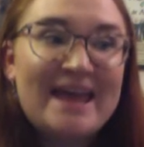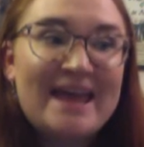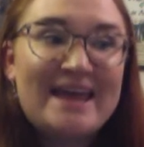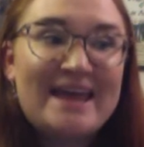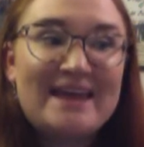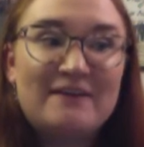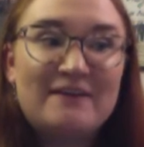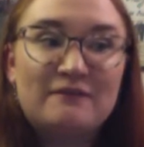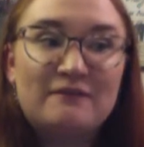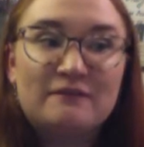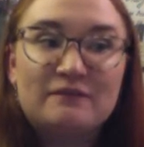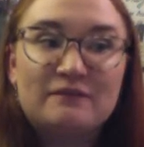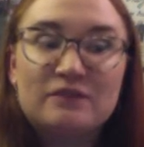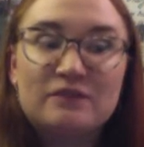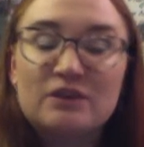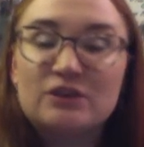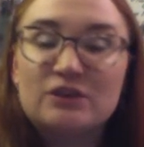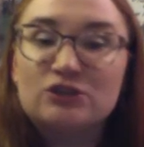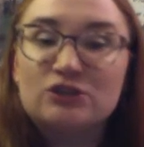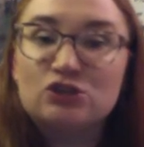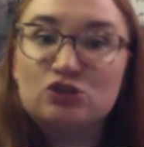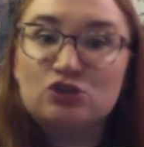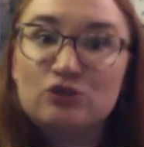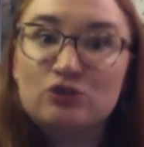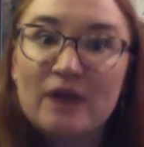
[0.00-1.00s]
If
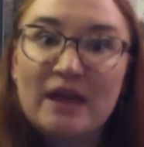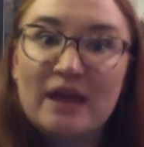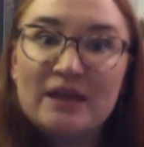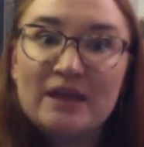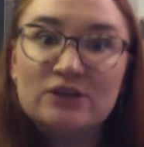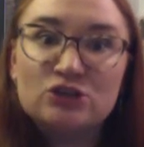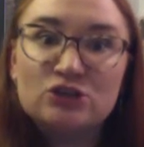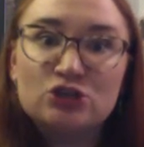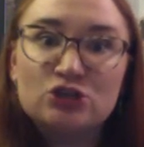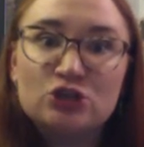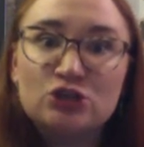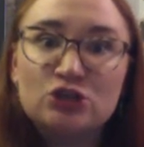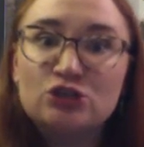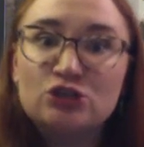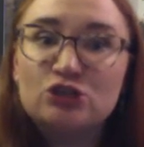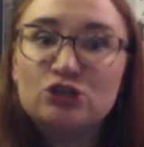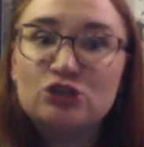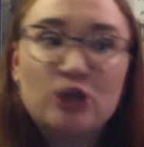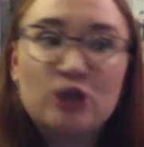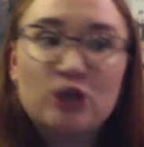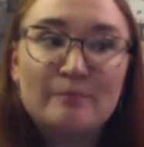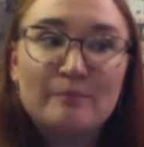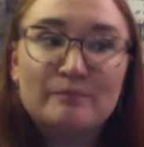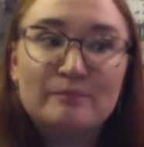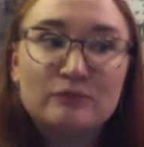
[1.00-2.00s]
the train should
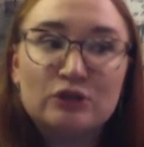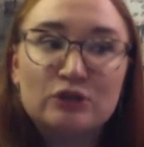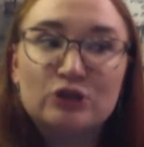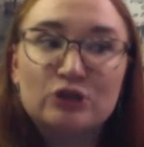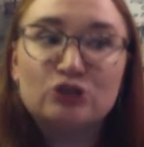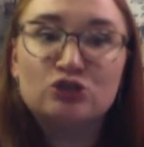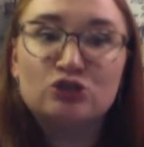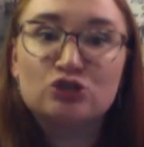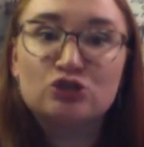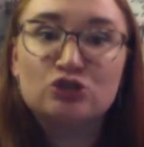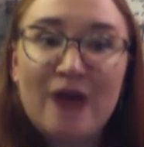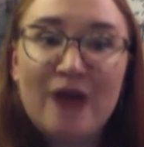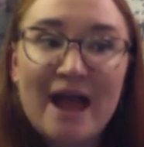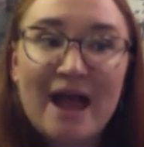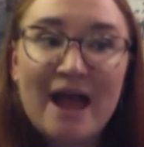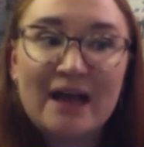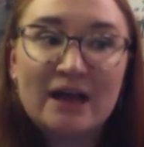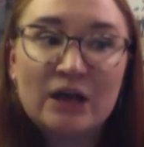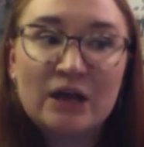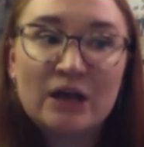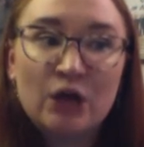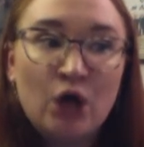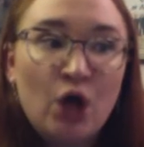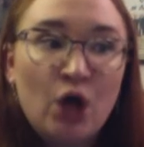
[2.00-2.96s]
jump the track,